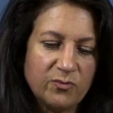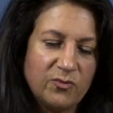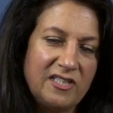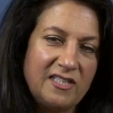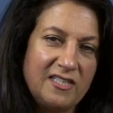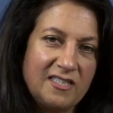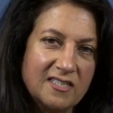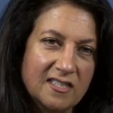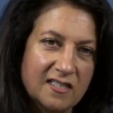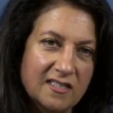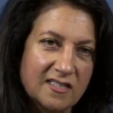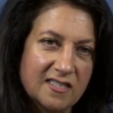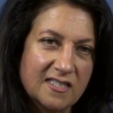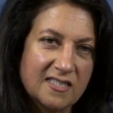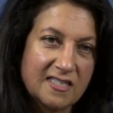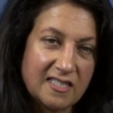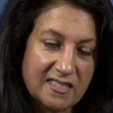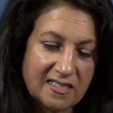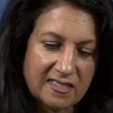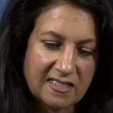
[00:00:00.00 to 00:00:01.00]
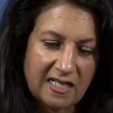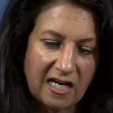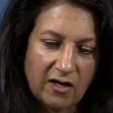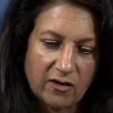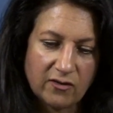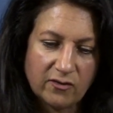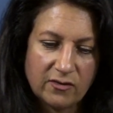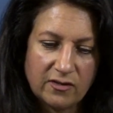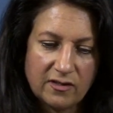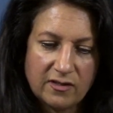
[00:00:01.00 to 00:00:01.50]
we need to consider
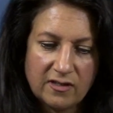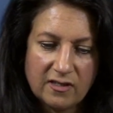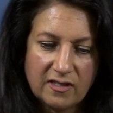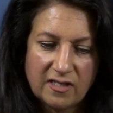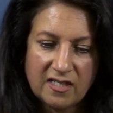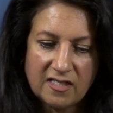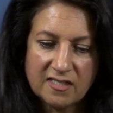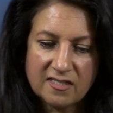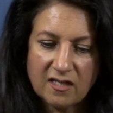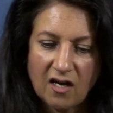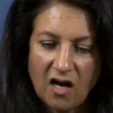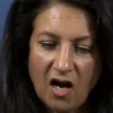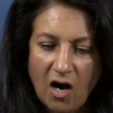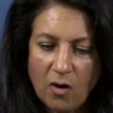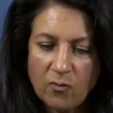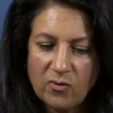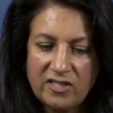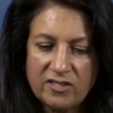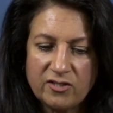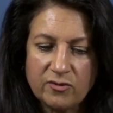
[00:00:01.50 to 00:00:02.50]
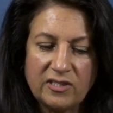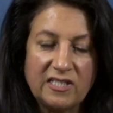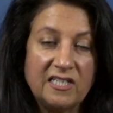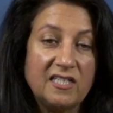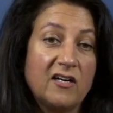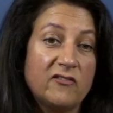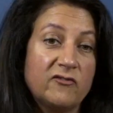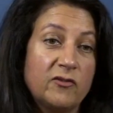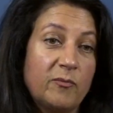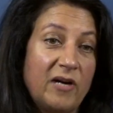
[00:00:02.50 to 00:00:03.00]
now is, are we doing
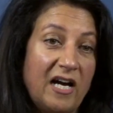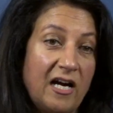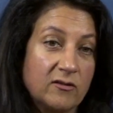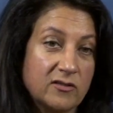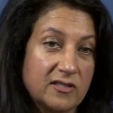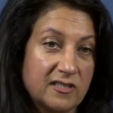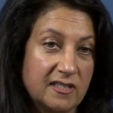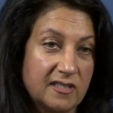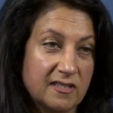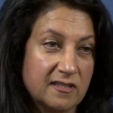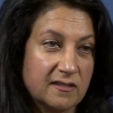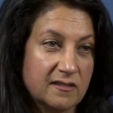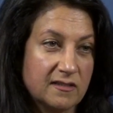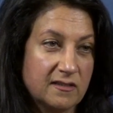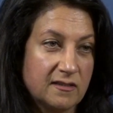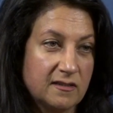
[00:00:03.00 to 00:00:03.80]
enough about it?